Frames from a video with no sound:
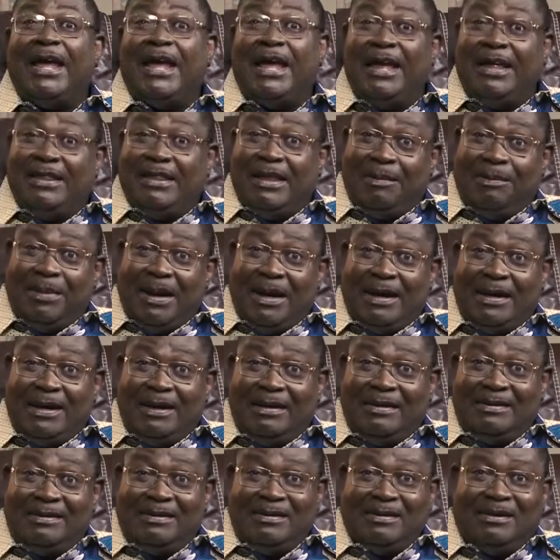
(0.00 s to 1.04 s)
in the Abana,
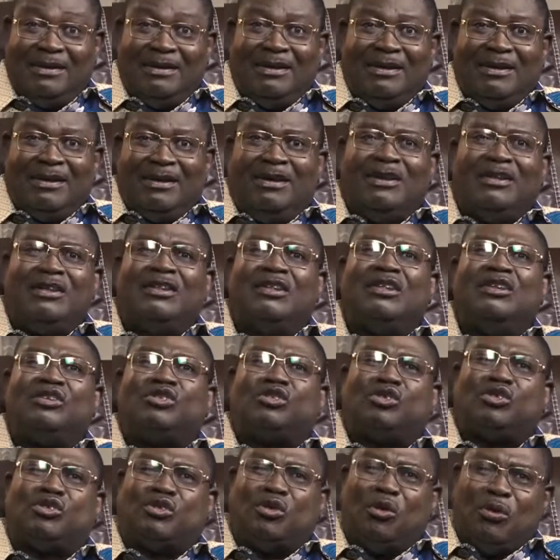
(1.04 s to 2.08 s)

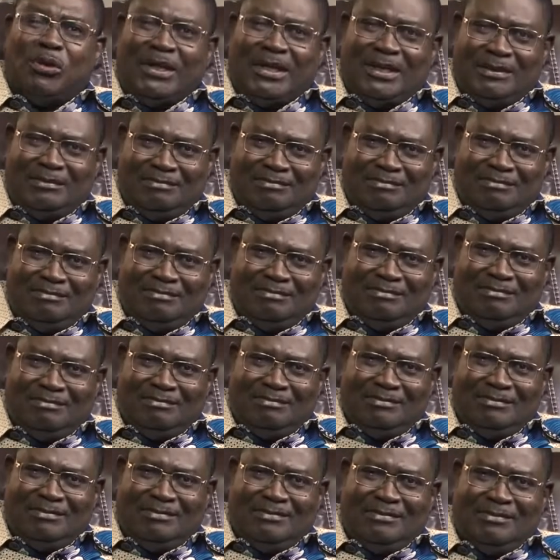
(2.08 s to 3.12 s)
stony,
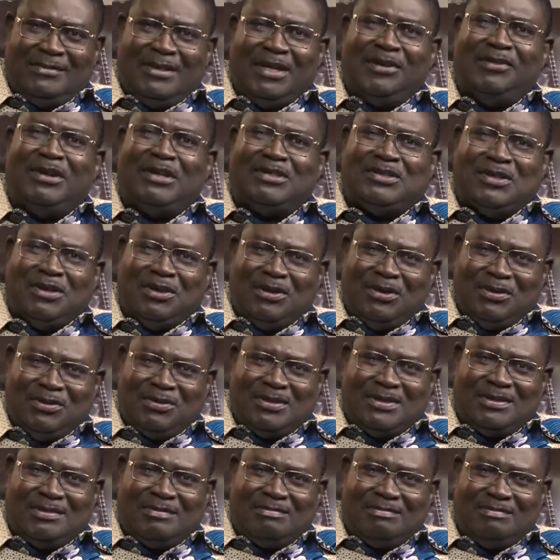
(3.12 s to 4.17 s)

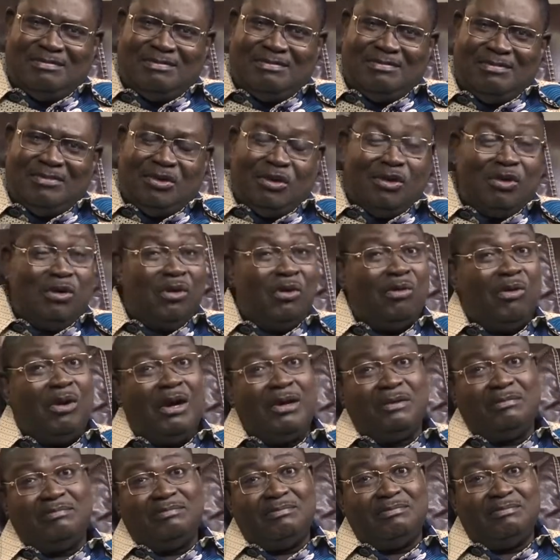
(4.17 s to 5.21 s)
irresolute. You know what?
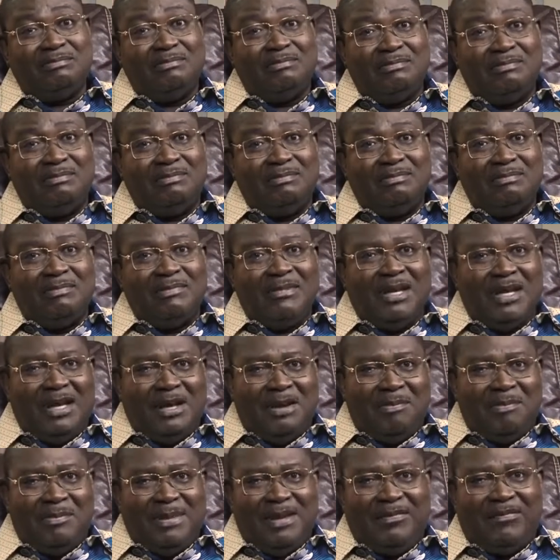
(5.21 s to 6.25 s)

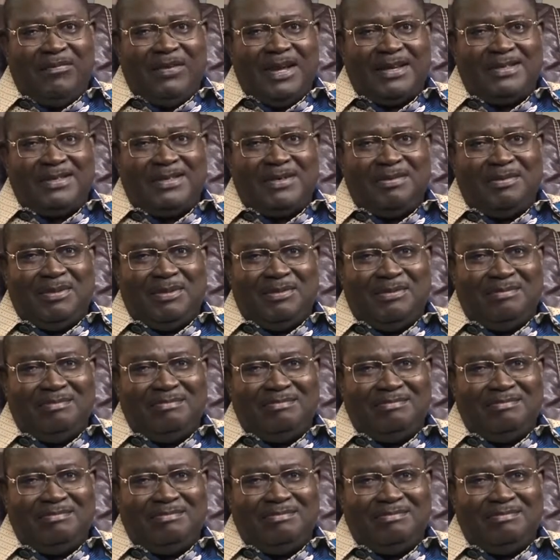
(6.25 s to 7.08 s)
Be flexible.